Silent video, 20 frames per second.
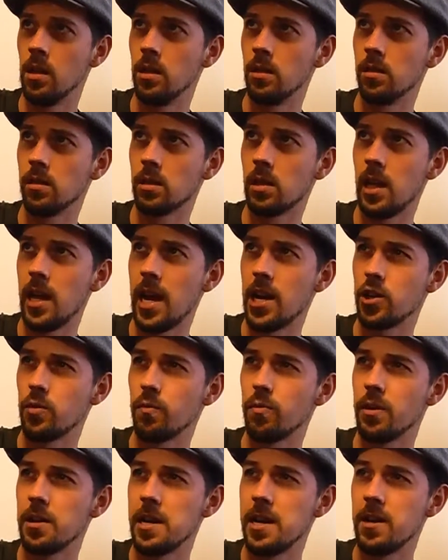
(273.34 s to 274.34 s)
slash
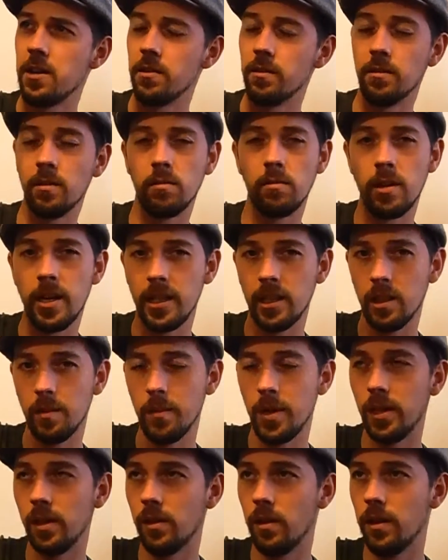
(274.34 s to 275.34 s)
brown, right in the
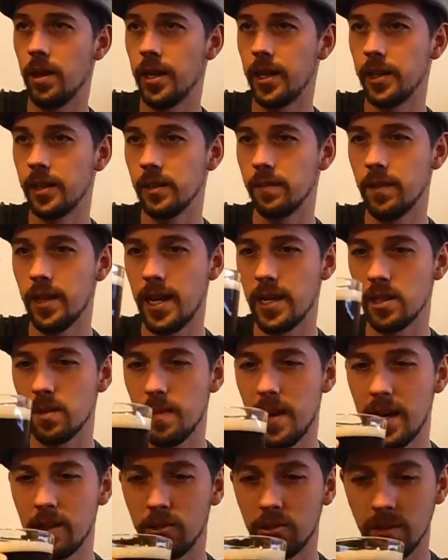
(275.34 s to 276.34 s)
middle there of that
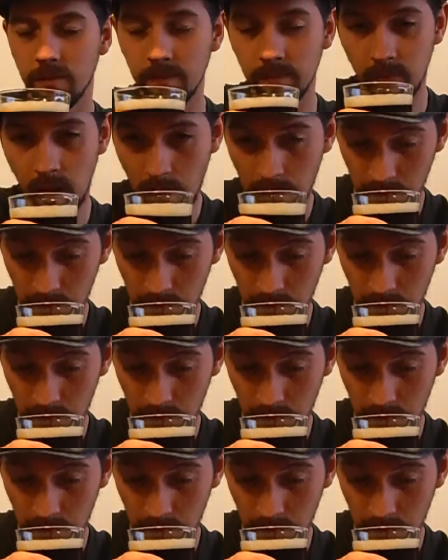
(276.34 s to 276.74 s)
spectrum.